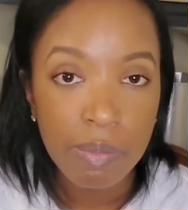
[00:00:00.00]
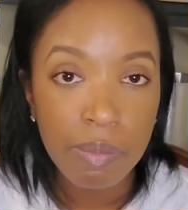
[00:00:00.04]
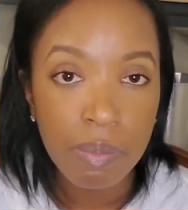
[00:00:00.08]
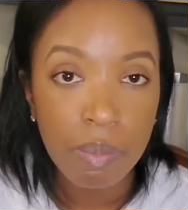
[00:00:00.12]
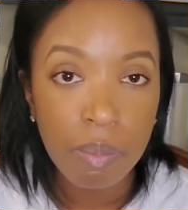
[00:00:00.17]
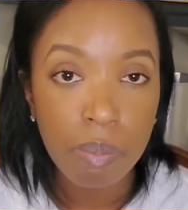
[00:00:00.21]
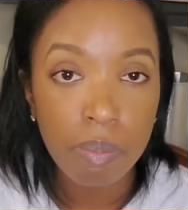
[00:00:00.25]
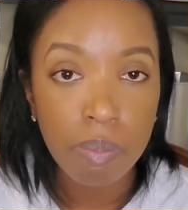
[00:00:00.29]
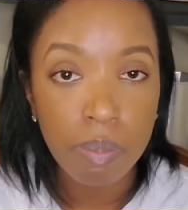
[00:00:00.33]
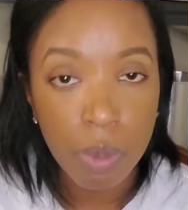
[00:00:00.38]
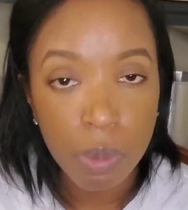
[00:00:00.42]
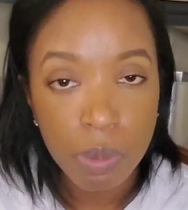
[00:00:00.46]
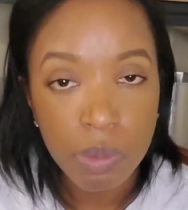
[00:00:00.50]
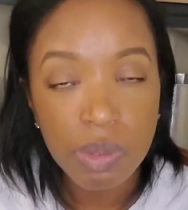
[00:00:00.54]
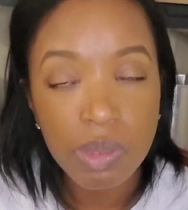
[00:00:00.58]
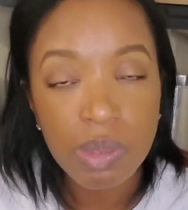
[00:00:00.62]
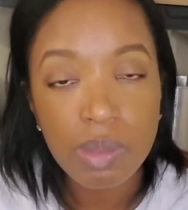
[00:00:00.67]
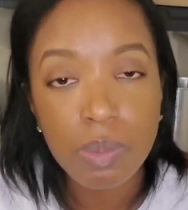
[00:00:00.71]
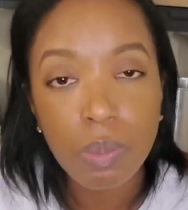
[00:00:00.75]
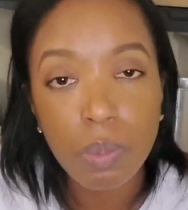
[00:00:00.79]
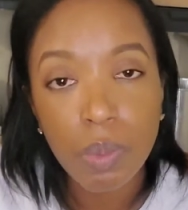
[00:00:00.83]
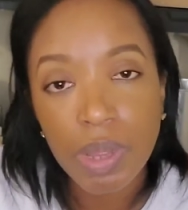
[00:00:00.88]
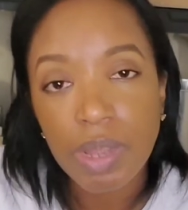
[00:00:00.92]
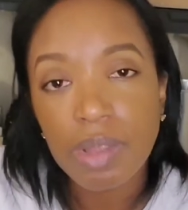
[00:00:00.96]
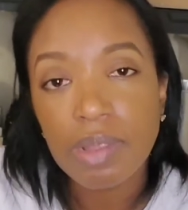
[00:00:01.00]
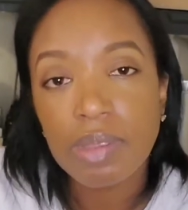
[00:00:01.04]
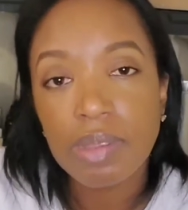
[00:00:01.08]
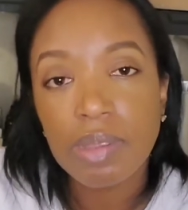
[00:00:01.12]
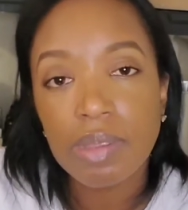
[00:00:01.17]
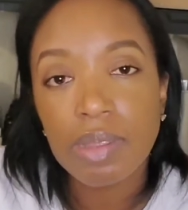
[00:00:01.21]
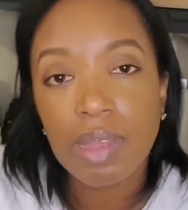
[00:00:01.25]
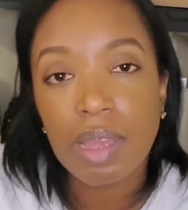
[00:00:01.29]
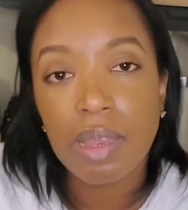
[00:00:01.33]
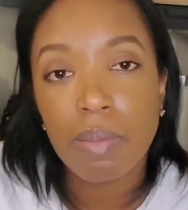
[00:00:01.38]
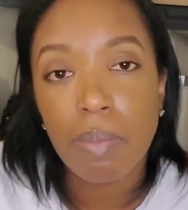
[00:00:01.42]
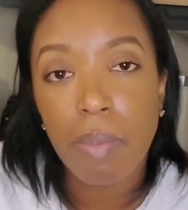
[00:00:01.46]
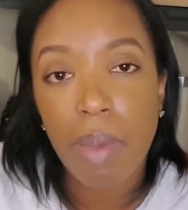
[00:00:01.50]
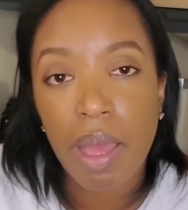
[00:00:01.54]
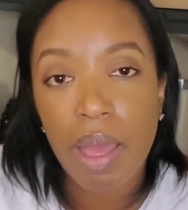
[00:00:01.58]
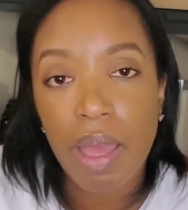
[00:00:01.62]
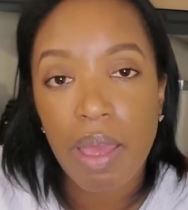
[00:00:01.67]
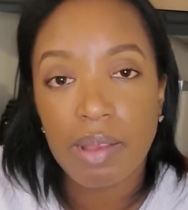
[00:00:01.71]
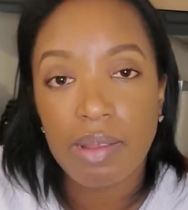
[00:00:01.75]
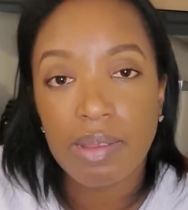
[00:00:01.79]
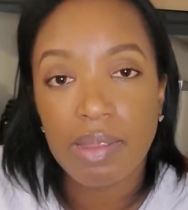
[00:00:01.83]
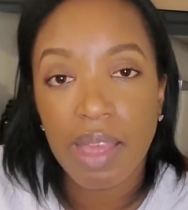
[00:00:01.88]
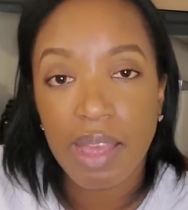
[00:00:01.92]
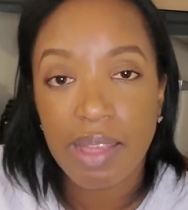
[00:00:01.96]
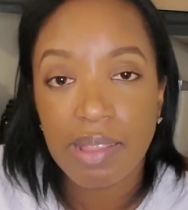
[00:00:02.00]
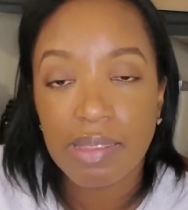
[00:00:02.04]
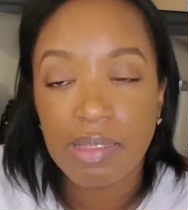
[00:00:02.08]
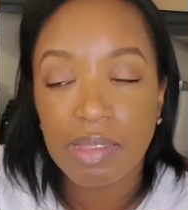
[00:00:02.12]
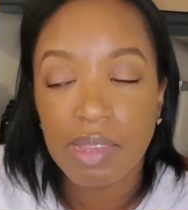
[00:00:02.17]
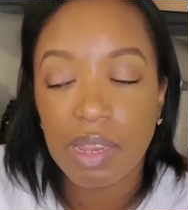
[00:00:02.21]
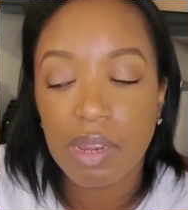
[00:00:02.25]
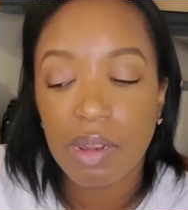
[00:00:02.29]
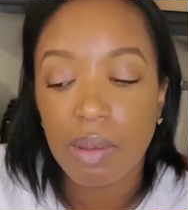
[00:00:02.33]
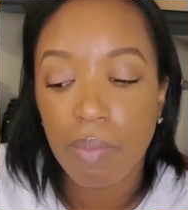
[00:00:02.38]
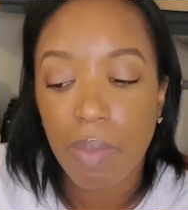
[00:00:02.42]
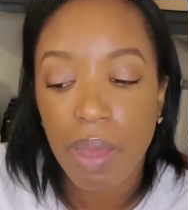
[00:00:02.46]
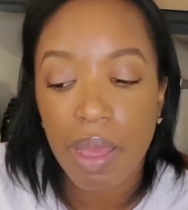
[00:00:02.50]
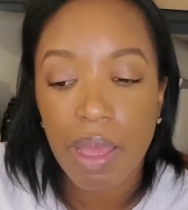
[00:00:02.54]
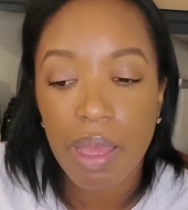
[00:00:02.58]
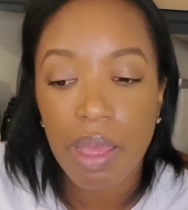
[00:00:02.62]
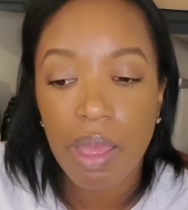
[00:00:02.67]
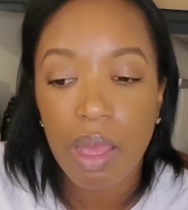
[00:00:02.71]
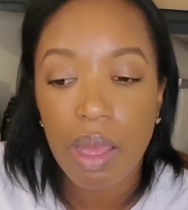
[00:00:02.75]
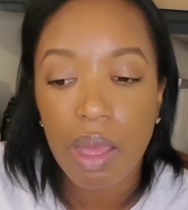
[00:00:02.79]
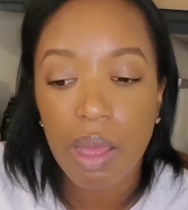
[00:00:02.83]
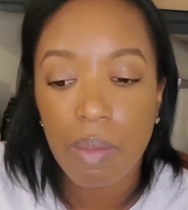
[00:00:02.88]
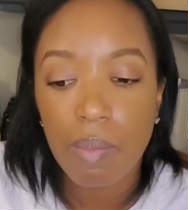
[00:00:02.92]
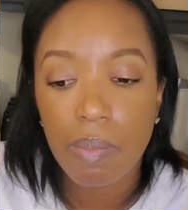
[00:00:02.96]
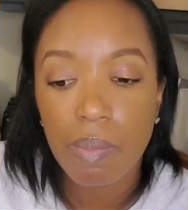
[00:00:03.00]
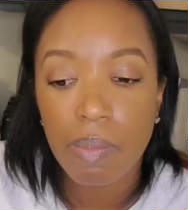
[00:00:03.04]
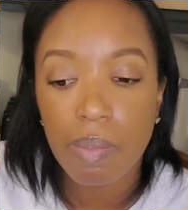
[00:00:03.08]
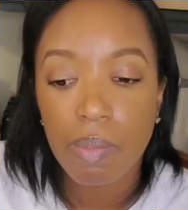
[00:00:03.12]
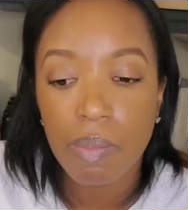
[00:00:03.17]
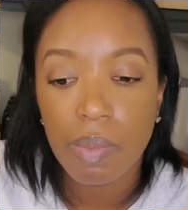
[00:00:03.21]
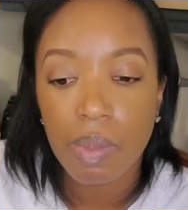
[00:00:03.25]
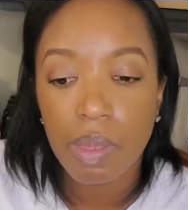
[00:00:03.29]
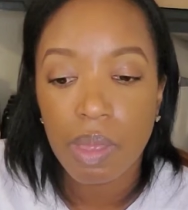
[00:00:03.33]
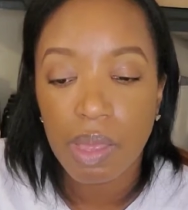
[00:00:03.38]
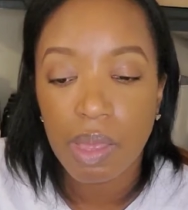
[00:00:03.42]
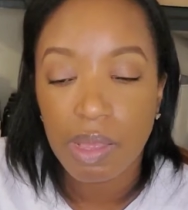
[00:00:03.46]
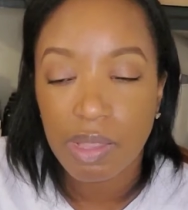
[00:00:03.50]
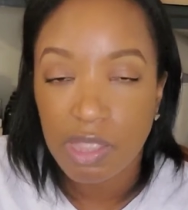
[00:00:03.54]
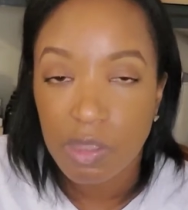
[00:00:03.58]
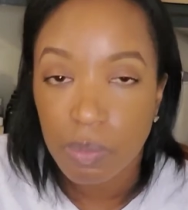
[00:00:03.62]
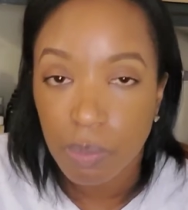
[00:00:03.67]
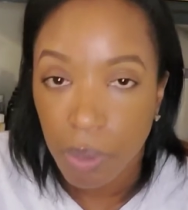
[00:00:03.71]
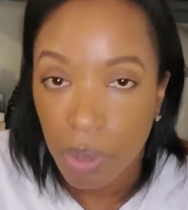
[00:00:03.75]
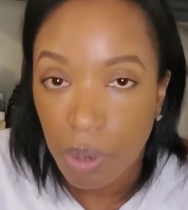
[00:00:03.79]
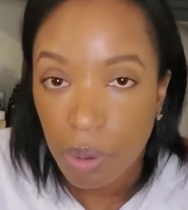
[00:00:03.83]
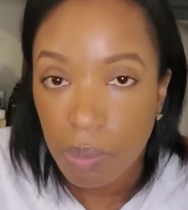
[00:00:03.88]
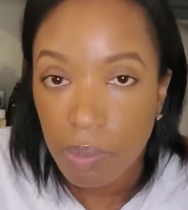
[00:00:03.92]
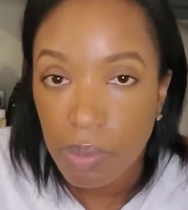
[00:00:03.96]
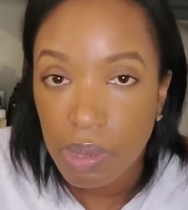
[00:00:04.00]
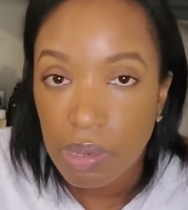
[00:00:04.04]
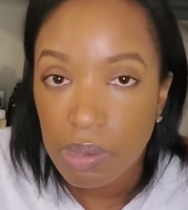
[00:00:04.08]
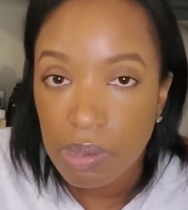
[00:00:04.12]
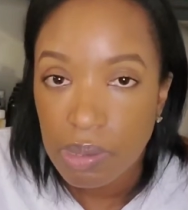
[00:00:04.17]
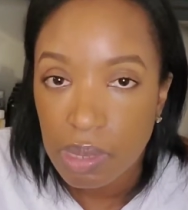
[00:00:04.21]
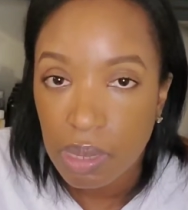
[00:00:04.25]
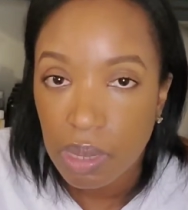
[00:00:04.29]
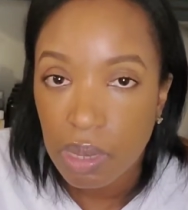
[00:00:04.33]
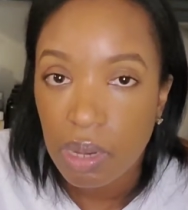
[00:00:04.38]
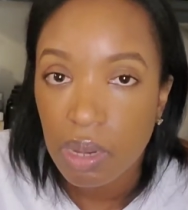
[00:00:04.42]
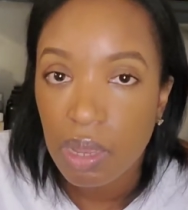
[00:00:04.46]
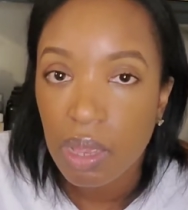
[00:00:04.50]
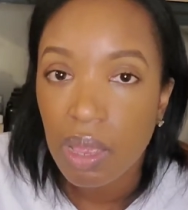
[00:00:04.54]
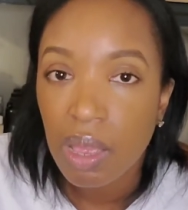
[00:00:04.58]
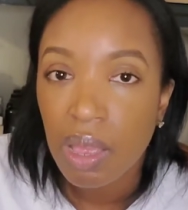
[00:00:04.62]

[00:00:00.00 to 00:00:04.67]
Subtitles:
Most wicks, in my testing and my experimenting,